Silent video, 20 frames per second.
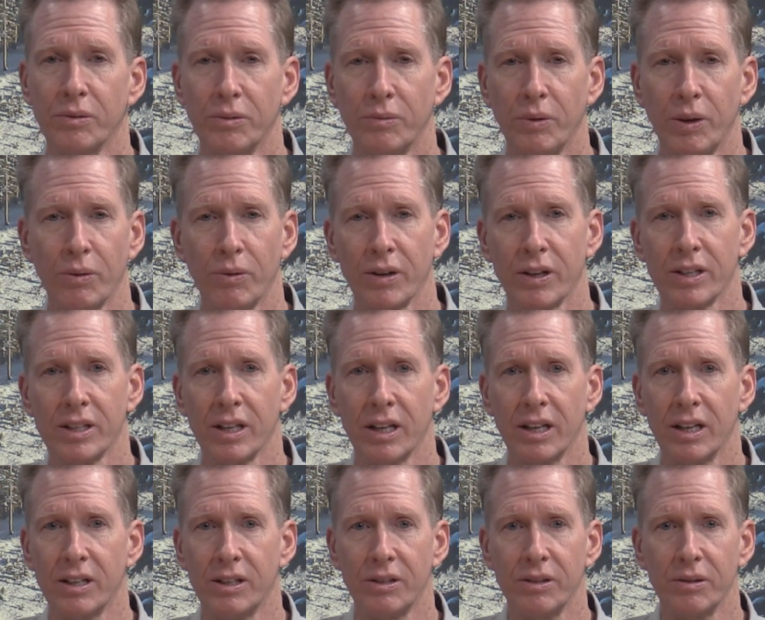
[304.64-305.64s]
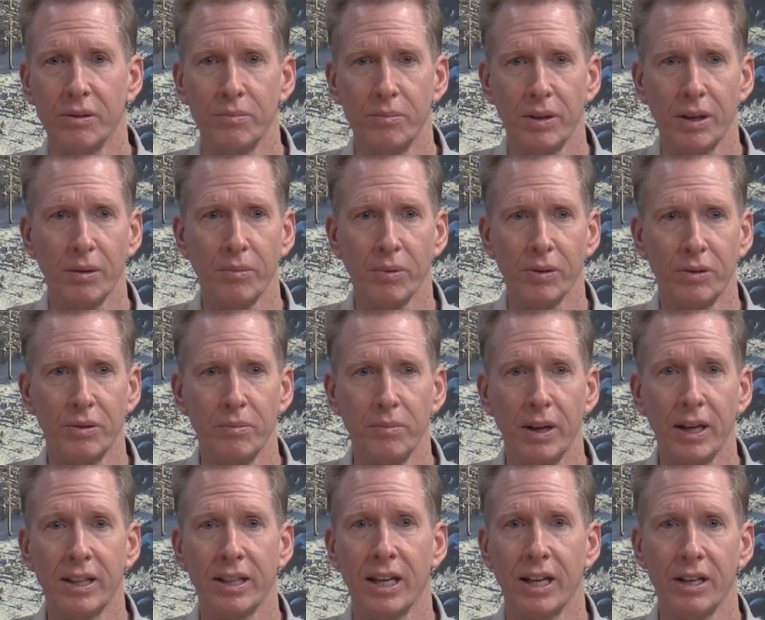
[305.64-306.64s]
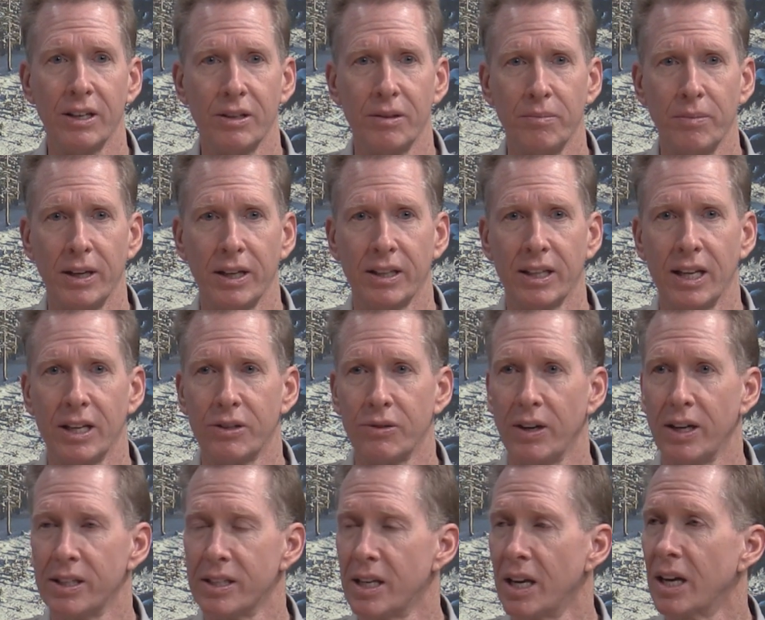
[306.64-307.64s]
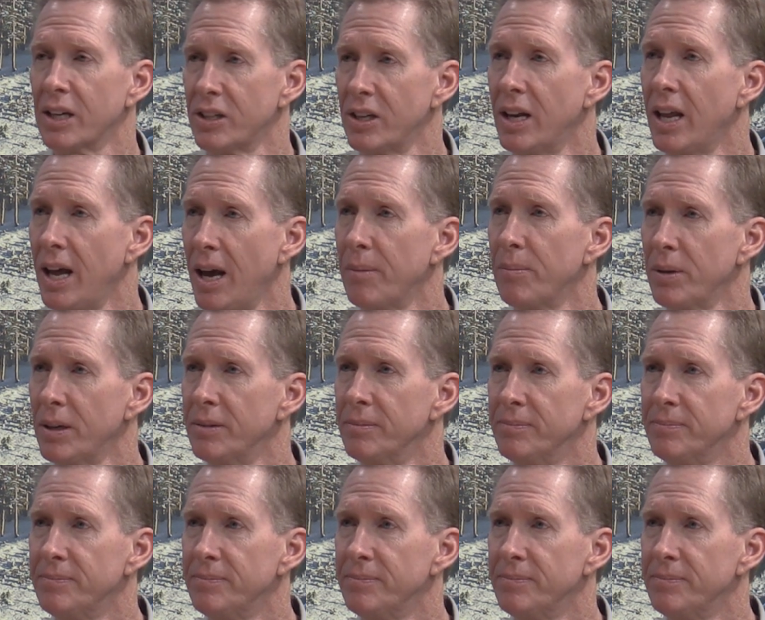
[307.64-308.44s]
we were excited to be able to make that make that transaction happen.